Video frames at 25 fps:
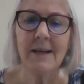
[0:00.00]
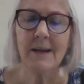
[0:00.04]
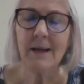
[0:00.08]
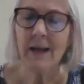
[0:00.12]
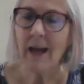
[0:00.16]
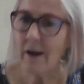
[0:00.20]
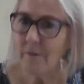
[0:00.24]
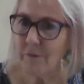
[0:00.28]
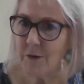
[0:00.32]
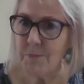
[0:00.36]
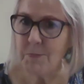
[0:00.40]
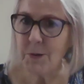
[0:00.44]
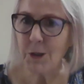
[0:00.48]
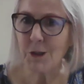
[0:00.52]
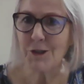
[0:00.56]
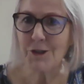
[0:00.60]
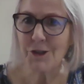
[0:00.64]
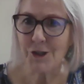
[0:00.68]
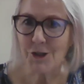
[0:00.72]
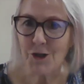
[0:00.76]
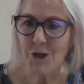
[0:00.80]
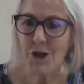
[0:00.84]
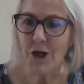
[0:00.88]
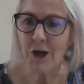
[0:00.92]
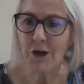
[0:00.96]
every
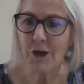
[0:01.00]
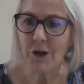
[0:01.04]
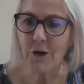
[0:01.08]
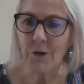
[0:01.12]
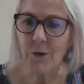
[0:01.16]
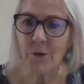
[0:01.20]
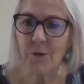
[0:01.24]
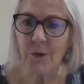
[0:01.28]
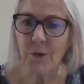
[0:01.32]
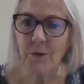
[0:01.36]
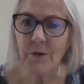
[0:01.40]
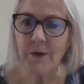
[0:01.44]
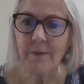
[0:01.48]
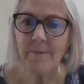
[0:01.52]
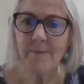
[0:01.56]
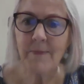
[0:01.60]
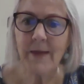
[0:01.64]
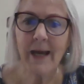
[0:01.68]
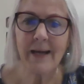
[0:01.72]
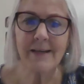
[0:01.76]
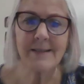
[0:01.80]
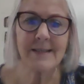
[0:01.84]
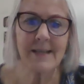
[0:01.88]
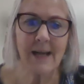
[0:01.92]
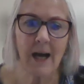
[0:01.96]
person, young or old,
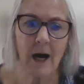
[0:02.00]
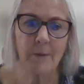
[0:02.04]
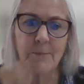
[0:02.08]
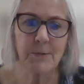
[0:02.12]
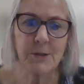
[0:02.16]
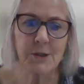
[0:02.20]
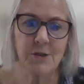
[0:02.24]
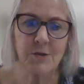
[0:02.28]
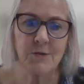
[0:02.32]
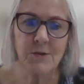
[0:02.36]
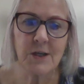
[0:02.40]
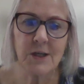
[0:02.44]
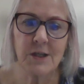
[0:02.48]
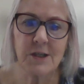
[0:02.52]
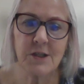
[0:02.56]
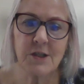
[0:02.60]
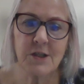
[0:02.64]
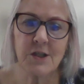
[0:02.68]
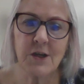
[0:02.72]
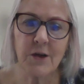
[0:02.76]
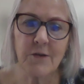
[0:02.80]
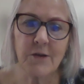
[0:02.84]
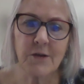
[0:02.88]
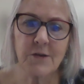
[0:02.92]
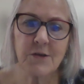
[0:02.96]
has the opportunity to
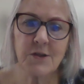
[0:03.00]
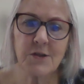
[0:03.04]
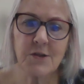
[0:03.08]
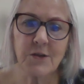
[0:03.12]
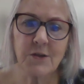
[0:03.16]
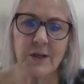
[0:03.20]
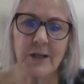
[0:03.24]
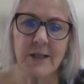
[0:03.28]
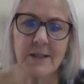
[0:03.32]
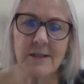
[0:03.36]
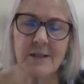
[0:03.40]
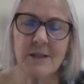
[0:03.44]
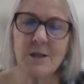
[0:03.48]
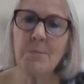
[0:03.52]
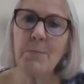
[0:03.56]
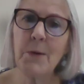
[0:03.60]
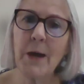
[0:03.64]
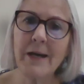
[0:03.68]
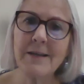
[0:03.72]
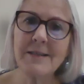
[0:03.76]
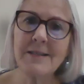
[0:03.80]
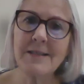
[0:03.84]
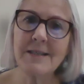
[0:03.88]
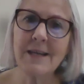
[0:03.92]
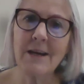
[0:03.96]
share their stories, to
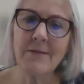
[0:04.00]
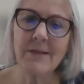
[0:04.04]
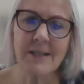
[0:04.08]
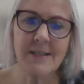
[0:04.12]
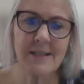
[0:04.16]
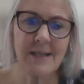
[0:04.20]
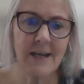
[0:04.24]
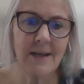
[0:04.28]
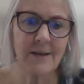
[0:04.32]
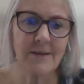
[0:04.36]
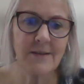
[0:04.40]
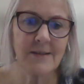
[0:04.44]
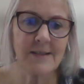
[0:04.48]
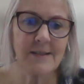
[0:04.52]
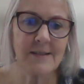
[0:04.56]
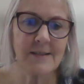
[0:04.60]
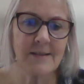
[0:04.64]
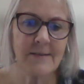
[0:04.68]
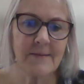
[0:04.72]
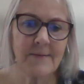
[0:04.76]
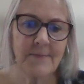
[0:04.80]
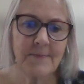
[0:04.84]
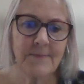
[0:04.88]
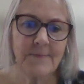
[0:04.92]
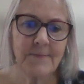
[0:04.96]
pass down the tales.
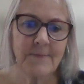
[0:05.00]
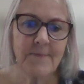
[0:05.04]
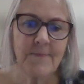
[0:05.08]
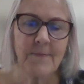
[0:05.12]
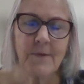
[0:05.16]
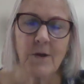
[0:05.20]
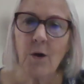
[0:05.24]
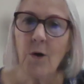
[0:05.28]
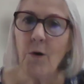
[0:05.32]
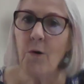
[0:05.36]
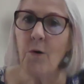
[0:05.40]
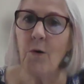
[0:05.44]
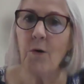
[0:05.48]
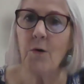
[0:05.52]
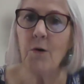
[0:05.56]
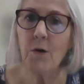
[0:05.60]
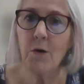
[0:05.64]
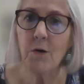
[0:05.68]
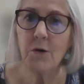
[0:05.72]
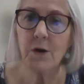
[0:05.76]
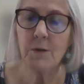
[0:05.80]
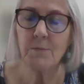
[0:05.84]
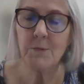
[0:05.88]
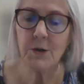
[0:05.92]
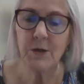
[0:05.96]

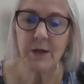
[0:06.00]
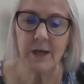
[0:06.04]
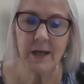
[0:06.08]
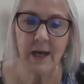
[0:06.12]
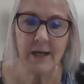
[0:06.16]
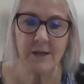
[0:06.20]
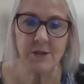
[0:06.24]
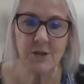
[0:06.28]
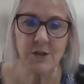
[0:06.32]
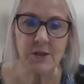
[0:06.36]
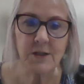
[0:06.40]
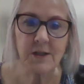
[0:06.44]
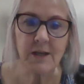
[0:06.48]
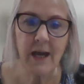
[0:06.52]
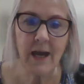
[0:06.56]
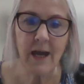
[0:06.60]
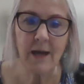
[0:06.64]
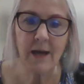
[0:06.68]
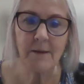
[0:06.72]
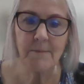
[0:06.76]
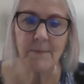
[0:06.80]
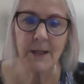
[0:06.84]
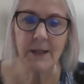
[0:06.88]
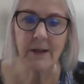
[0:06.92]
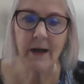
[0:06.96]
Oral communication
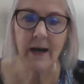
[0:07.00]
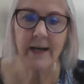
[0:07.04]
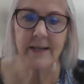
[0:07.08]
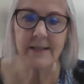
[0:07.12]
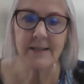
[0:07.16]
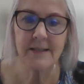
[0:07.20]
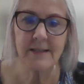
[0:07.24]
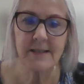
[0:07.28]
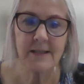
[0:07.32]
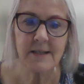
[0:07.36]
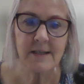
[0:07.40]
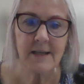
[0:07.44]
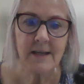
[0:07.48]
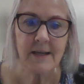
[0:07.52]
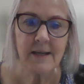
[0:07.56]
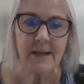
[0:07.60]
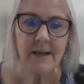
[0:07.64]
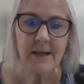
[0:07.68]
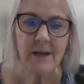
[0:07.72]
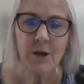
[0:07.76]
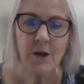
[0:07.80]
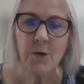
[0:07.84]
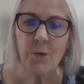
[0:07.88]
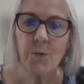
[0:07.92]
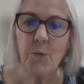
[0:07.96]
can be lost.
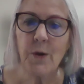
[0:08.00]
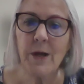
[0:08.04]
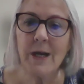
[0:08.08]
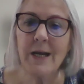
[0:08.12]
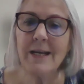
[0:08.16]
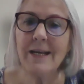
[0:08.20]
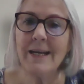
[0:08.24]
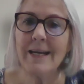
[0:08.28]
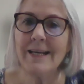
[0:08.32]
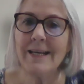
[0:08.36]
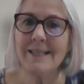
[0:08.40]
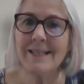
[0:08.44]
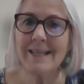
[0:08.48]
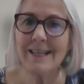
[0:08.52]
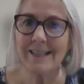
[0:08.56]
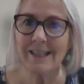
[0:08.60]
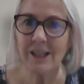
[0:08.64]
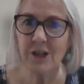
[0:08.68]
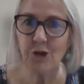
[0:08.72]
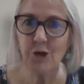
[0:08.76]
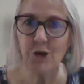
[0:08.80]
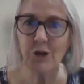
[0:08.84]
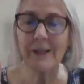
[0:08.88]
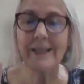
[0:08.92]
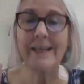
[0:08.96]
We need to
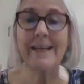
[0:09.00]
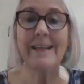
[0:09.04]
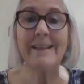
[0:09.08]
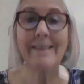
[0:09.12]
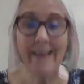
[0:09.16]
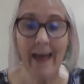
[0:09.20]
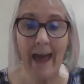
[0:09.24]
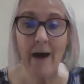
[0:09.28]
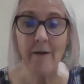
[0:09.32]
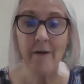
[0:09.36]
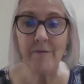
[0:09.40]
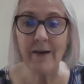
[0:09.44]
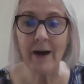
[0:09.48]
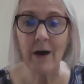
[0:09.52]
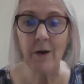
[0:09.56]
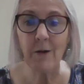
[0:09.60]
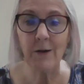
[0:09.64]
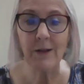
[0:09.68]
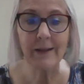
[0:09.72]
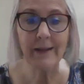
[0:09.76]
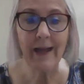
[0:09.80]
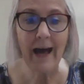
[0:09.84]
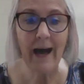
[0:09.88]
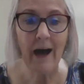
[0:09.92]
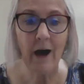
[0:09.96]
literally laugh
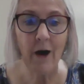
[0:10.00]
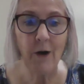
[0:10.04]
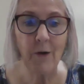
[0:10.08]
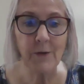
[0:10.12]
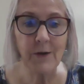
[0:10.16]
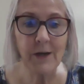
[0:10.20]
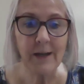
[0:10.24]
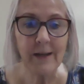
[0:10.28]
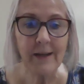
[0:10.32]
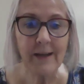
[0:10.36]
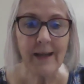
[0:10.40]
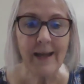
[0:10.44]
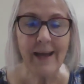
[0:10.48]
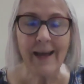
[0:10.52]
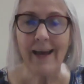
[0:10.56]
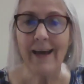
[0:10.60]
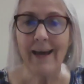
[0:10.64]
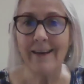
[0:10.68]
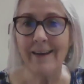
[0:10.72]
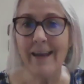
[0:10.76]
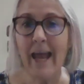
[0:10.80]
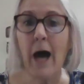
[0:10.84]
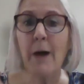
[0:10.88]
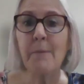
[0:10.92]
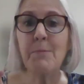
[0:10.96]
out loud
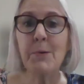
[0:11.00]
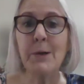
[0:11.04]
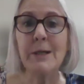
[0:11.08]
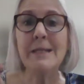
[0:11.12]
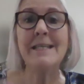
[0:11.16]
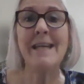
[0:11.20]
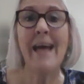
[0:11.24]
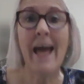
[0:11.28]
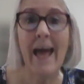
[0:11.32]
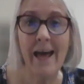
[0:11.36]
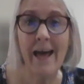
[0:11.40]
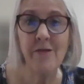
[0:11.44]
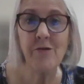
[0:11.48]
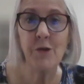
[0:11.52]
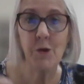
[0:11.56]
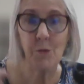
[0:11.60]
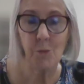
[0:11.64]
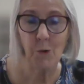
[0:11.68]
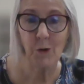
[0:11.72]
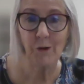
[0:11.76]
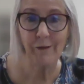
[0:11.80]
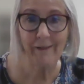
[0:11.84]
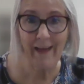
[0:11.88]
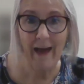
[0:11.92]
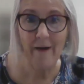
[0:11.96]
and not pretend that
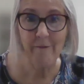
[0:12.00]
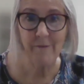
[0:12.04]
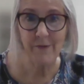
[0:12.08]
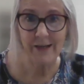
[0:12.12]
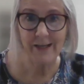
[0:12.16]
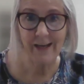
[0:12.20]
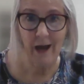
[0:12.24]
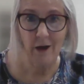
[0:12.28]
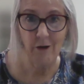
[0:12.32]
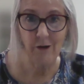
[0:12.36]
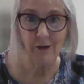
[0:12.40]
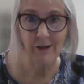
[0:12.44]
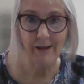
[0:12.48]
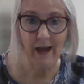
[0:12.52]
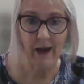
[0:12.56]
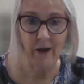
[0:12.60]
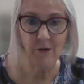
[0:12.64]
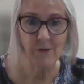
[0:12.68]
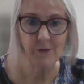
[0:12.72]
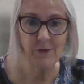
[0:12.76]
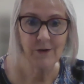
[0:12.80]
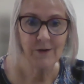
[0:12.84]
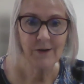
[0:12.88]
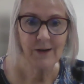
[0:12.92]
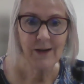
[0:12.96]
we're laughing out
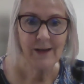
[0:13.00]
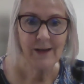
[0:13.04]
loud,